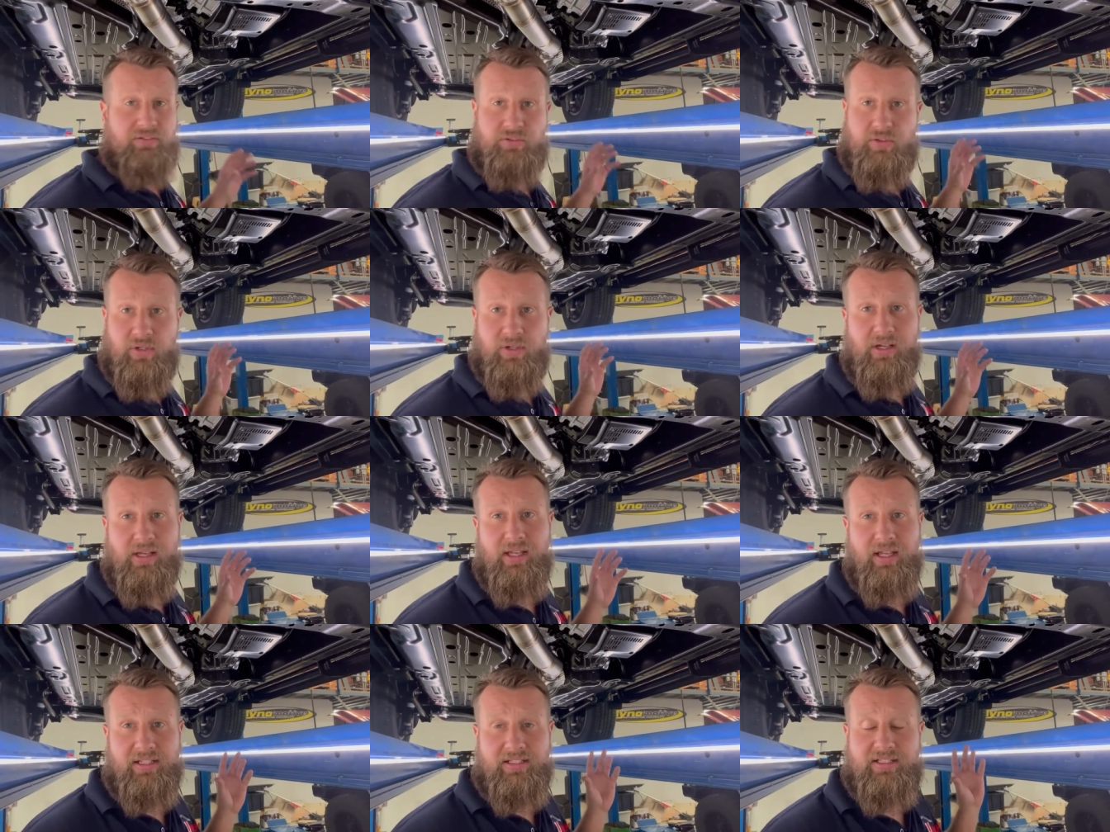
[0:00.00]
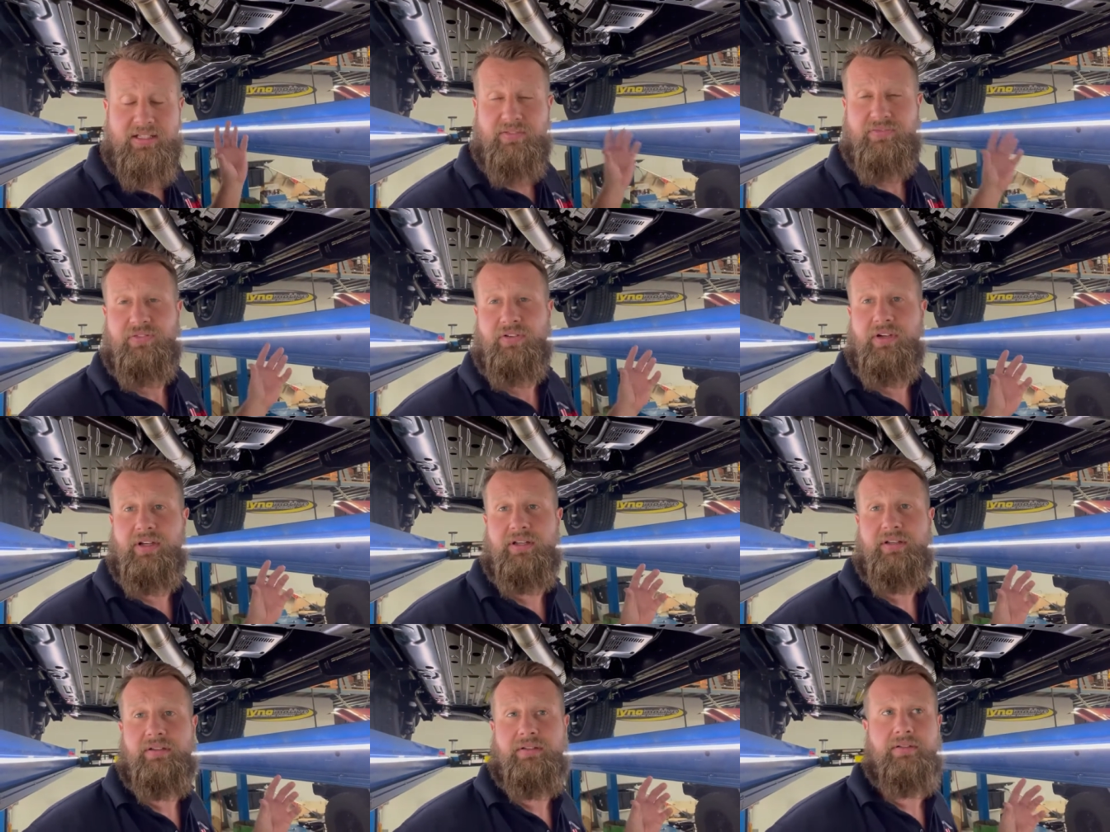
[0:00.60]
try and get
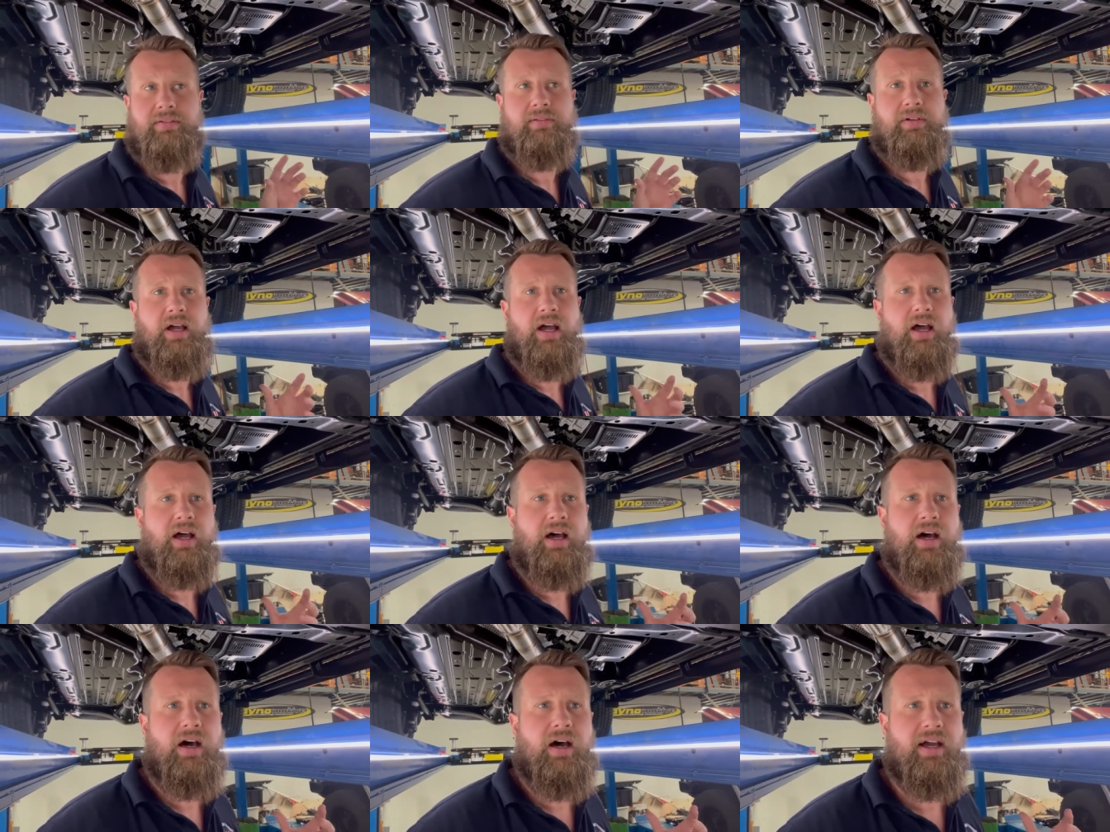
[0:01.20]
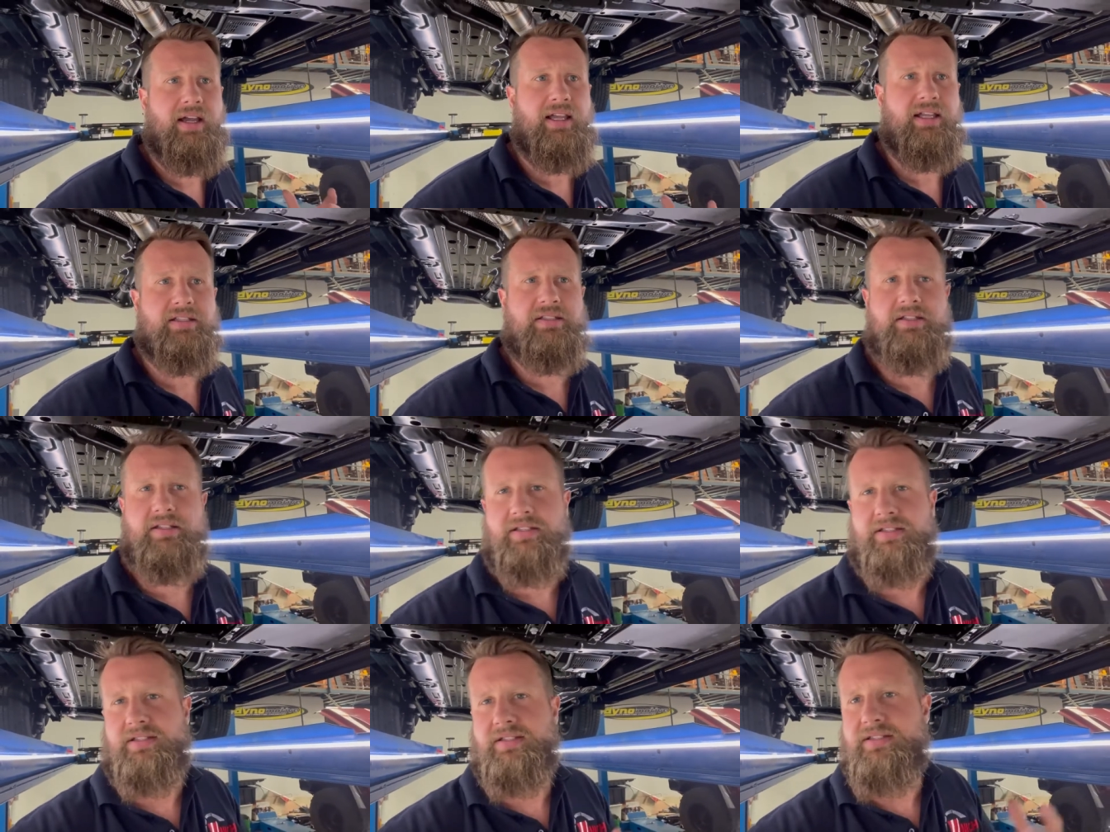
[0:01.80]
different, uh, I guess,
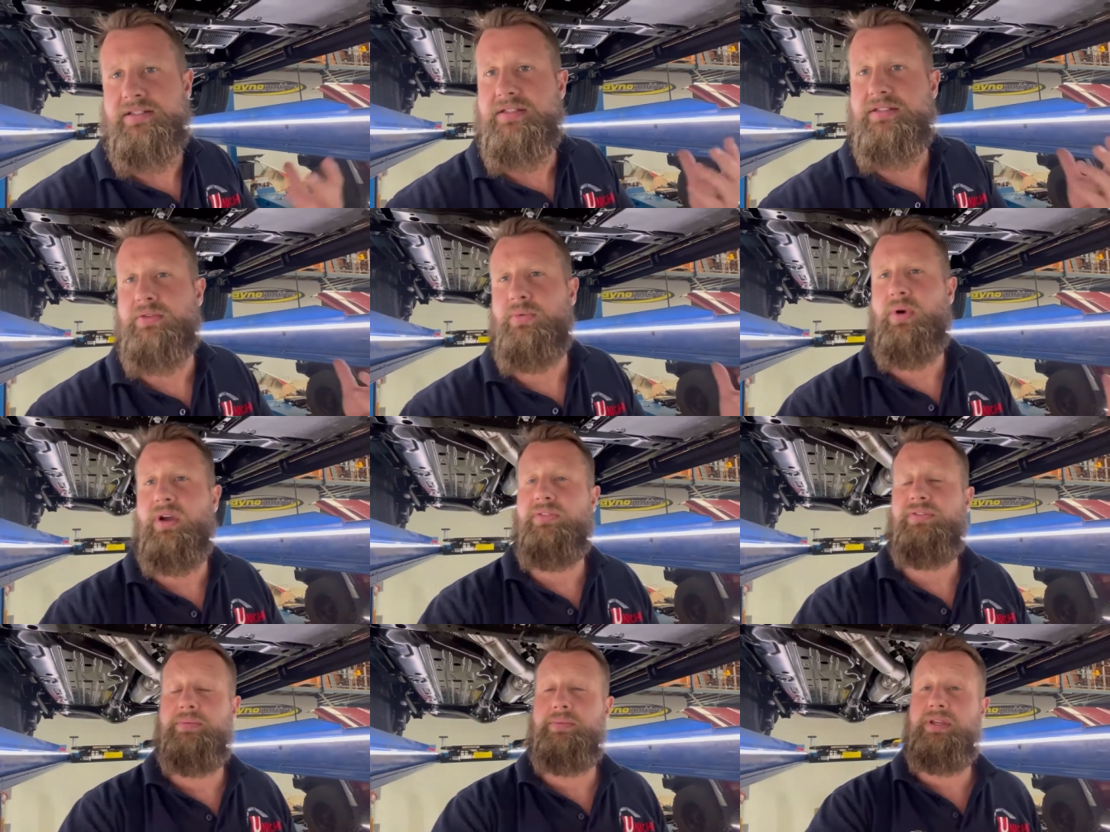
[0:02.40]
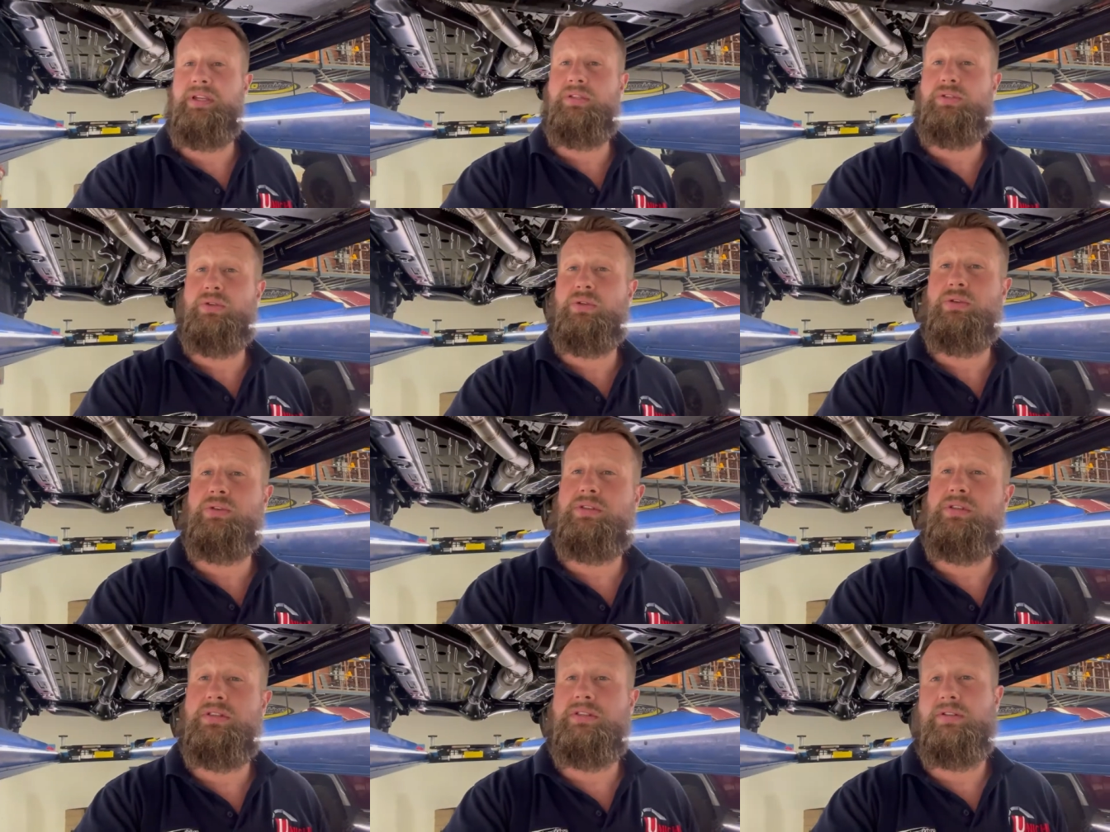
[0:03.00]
distances away from the
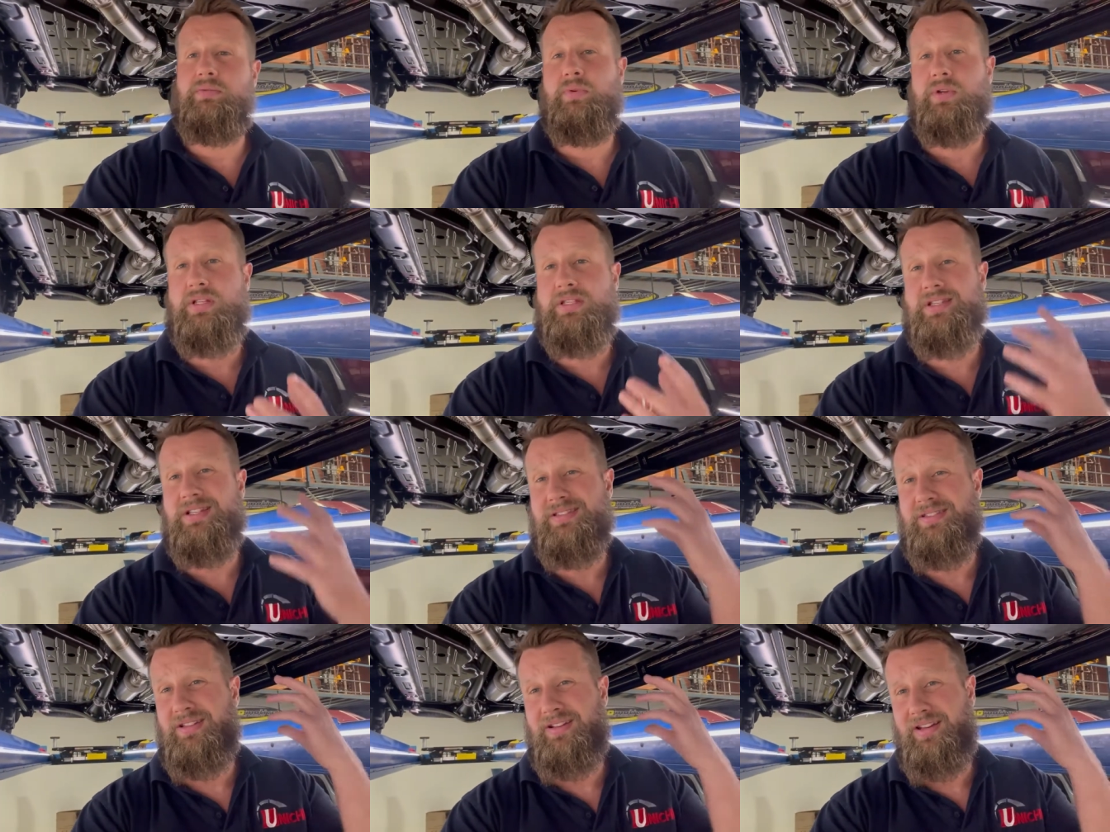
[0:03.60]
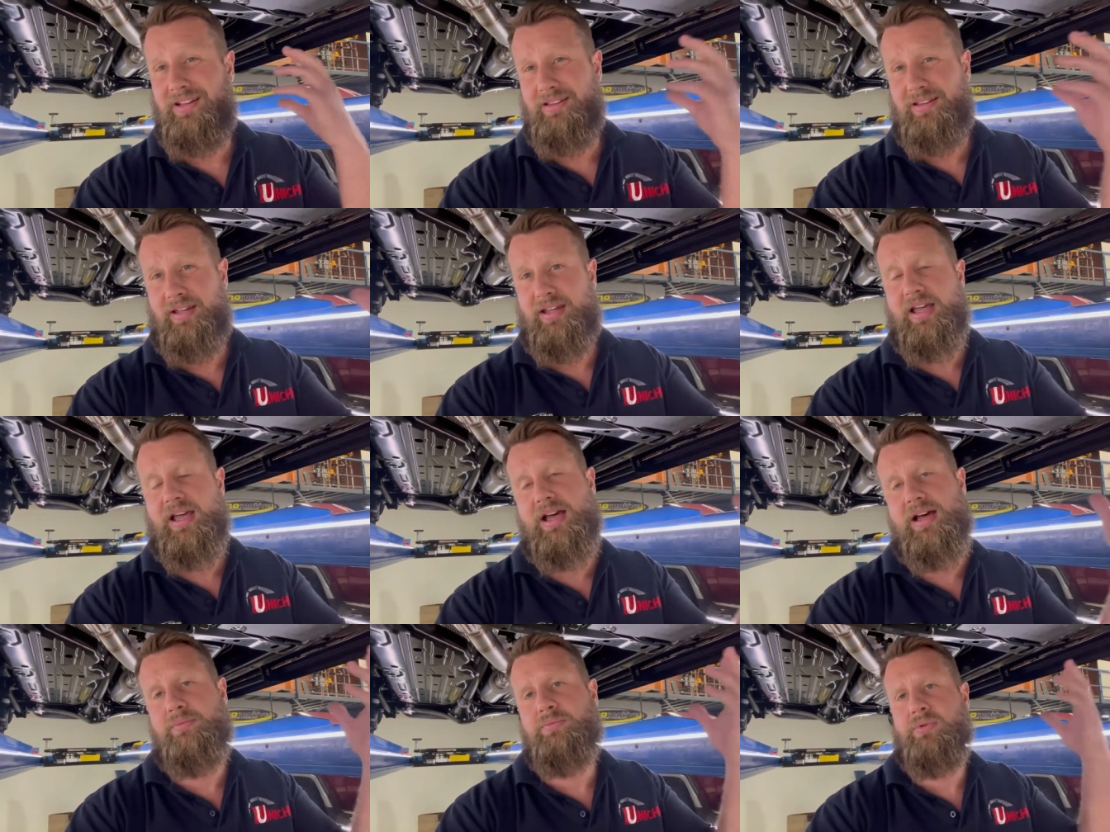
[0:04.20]
exhaust system, what it sounds like in the cab,